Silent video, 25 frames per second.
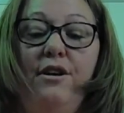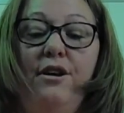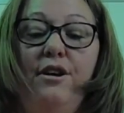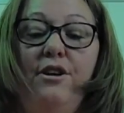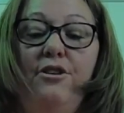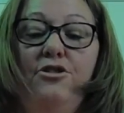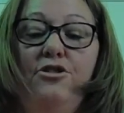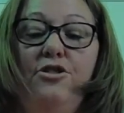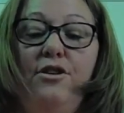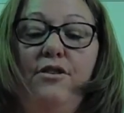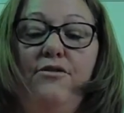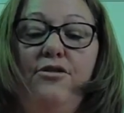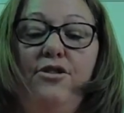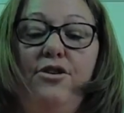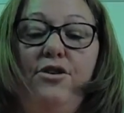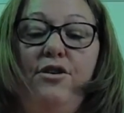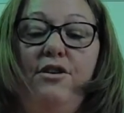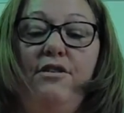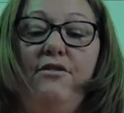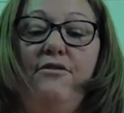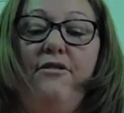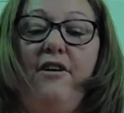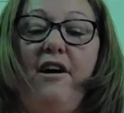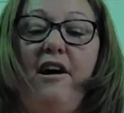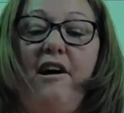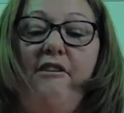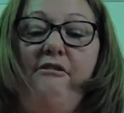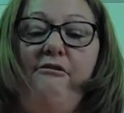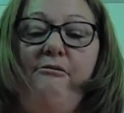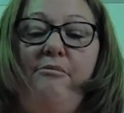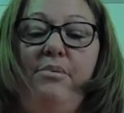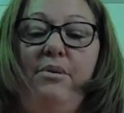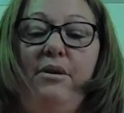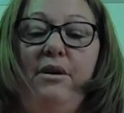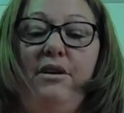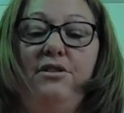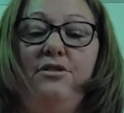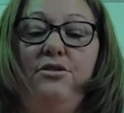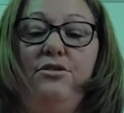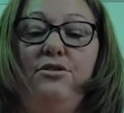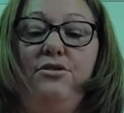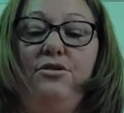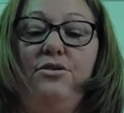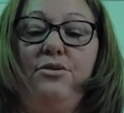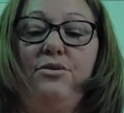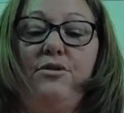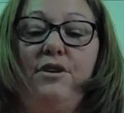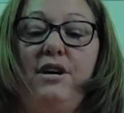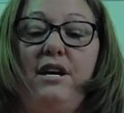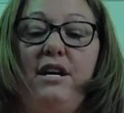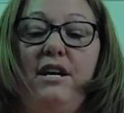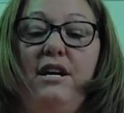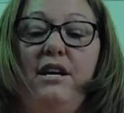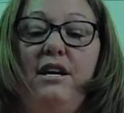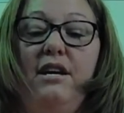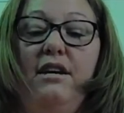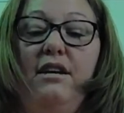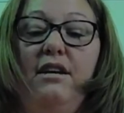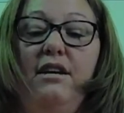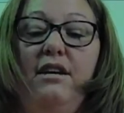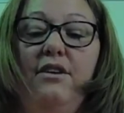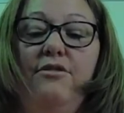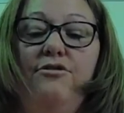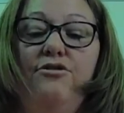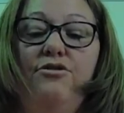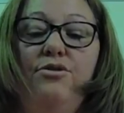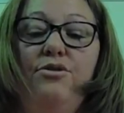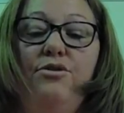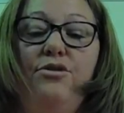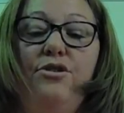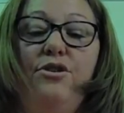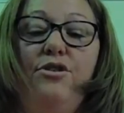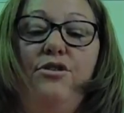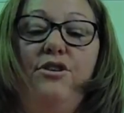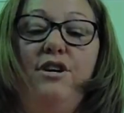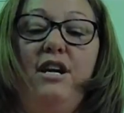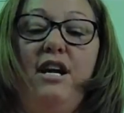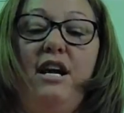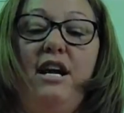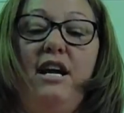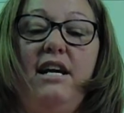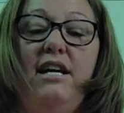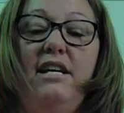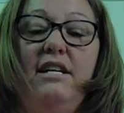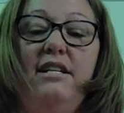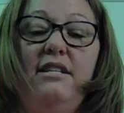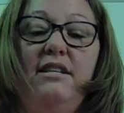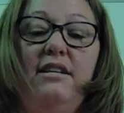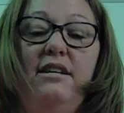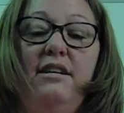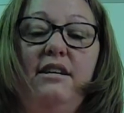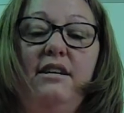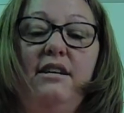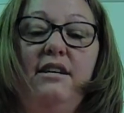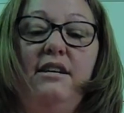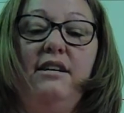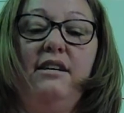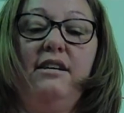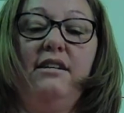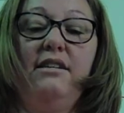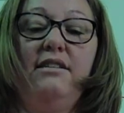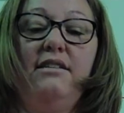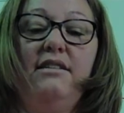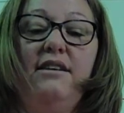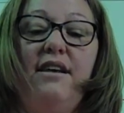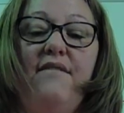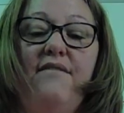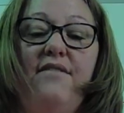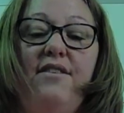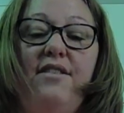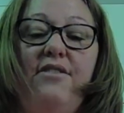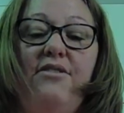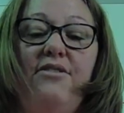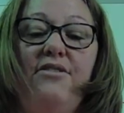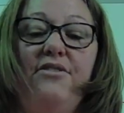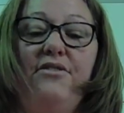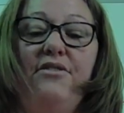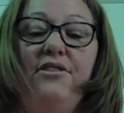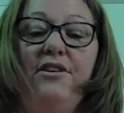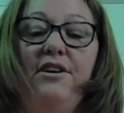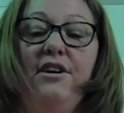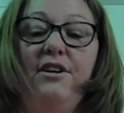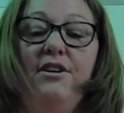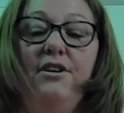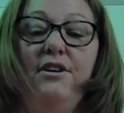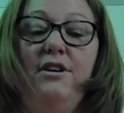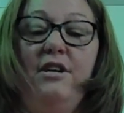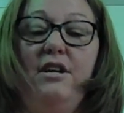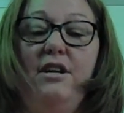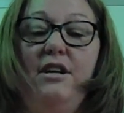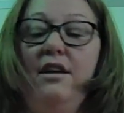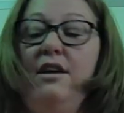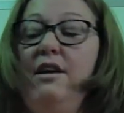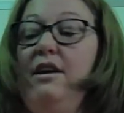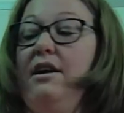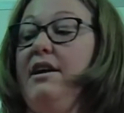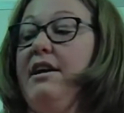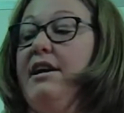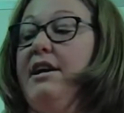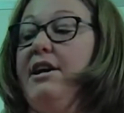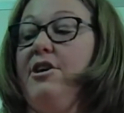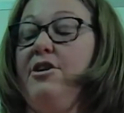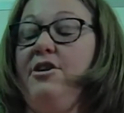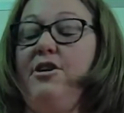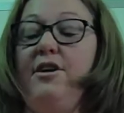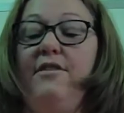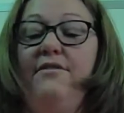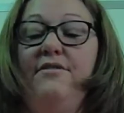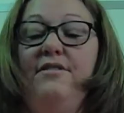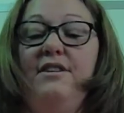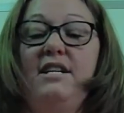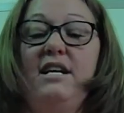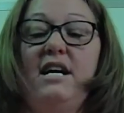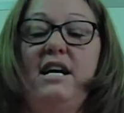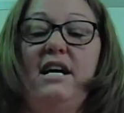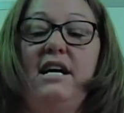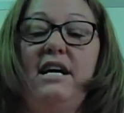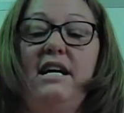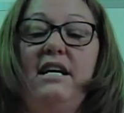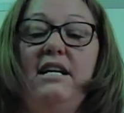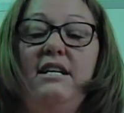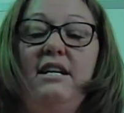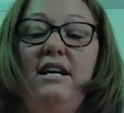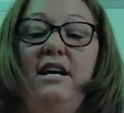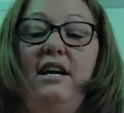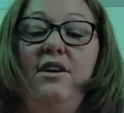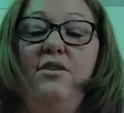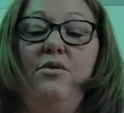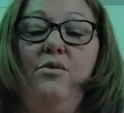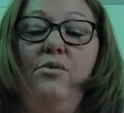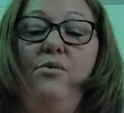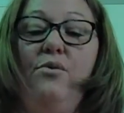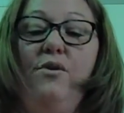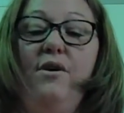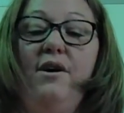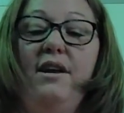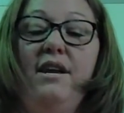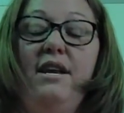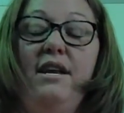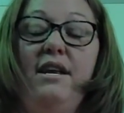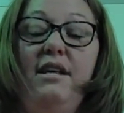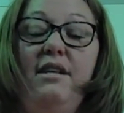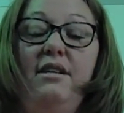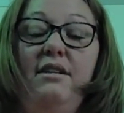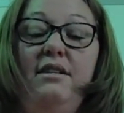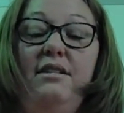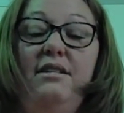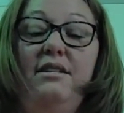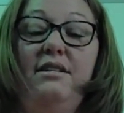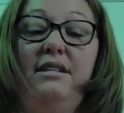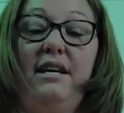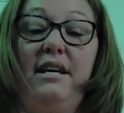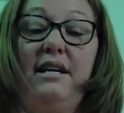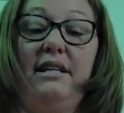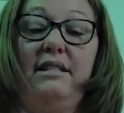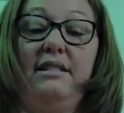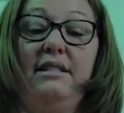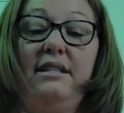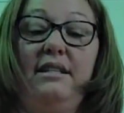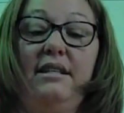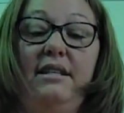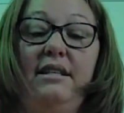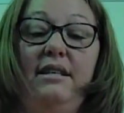So you have 35 plus 3 gives you 38/7. Very good. Here you have 9 and 1/6.